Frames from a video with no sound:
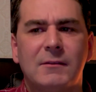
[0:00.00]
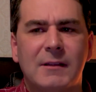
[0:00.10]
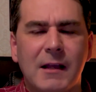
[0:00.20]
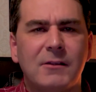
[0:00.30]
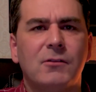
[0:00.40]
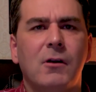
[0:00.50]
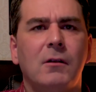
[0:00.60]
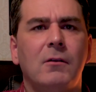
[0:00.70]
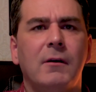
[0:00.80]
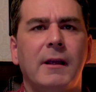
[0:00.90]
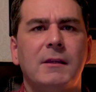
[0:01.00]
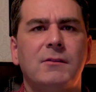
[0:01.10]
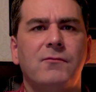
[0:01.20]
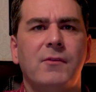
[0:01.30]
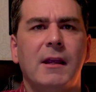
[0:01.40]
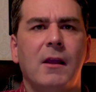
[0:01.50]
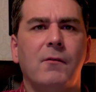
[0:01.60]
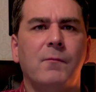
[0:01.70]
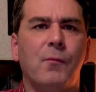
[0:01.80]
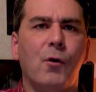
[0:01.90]
Canon's got a long history
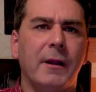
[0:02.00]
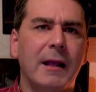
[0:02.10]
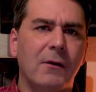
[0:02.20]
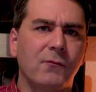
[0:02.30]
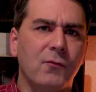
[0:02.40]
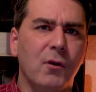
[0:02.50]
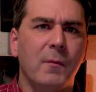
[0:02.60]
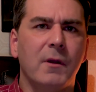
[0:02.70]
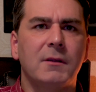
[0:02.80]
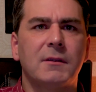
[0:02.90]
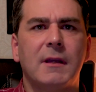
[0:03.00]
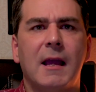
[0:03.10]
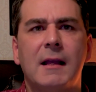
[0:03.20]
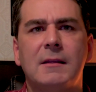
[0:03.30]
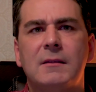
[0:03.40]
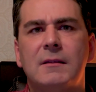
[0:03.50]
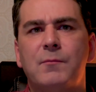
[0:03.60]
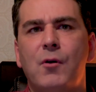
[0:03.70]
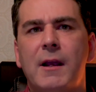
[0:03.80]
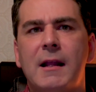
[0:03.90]
of putting out rumours and
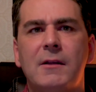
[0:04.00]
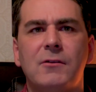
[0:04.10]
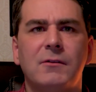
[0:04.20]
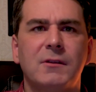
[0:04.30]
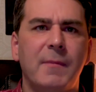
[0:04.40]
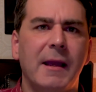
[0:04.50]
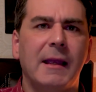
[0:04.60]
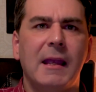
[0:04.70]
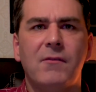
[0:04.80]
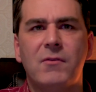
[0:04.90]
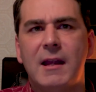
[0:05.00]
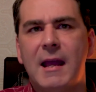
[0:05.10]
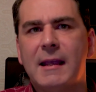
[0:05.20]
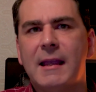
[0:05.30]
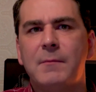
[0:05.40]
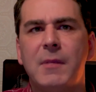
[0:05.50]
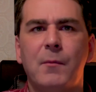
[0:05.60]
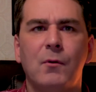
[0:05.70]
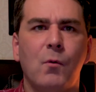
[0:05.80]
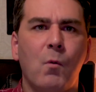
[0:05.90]
putting out the odd spec here and there, getting
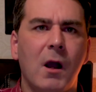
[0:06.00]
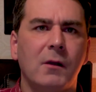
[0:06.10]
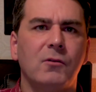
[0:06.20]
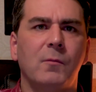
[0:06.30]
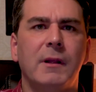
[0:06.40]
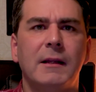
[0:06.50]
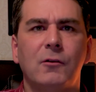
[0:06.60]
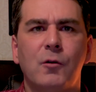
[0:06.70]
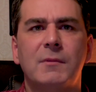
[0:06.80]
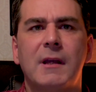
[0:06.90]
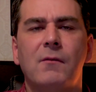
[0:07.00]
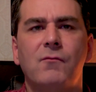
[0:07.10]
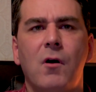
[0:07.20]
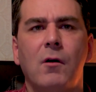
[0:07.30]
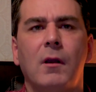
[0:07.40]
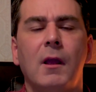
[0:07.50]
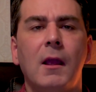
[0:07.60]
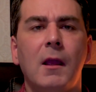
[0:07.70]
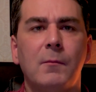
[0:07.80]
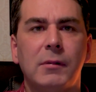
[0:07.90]
people all worked up, and then it comes out wrong.
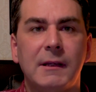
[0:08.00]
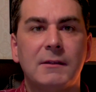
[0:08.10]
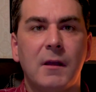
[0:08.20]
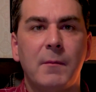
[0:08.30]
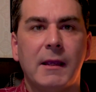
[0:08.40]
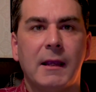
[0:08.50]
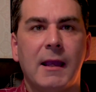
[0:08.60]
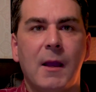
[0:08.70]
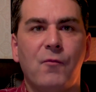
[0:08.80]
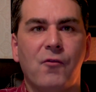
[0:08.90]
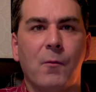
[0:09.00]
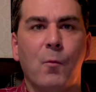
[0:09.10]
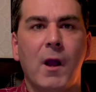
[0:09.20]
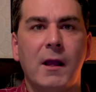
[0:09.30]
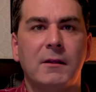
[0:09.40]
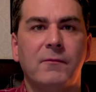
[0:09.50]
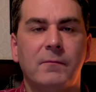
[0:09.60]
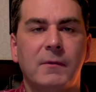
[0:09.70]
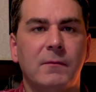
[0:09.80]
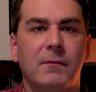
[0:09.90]
Please don't make a camera where the
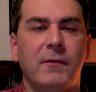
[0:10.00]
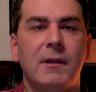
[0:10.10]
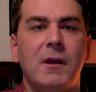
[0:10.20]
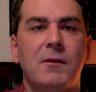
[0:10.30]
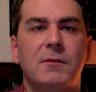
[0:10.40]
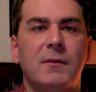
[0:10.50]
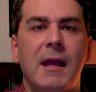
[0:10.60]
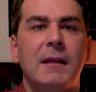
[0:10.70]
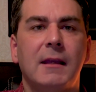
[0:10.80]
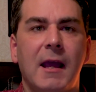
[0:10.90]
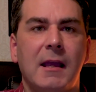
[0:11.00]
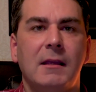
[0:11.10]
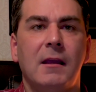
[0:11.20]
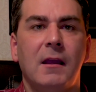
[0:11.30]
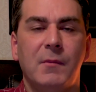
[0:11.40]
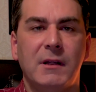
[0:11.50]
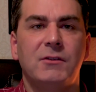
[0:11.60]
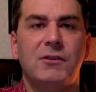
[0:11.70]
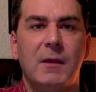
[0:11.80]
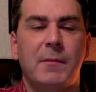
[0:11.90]
video's 8K, but
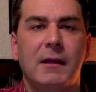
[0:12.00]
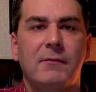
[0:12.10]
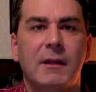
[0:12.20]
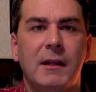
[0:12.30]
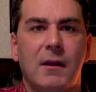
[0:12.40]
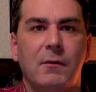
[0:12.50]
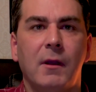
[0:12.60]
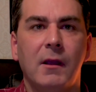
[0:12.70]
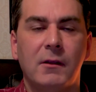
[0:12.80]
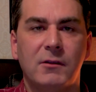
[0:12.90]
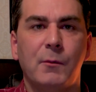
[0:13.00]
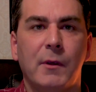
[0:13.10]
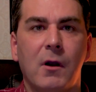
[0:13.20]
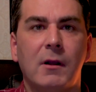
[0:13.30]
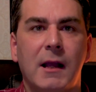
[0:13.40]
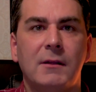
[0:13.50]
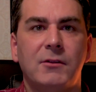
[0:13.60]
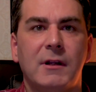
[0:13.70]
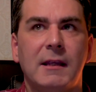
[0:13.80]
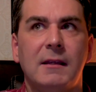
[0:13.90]
it's JPEG video, so we can't
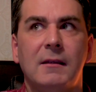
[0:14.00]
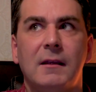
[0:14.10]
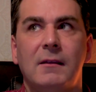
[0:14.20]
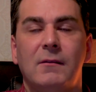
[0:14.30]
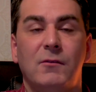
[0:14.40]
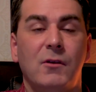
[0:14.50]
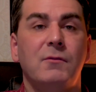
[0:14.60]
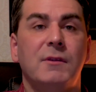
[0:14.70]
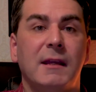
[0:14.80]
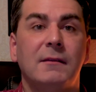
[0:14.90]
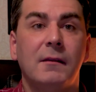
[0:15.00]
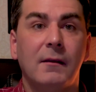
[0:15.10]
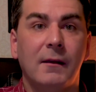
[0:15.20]
actually use it.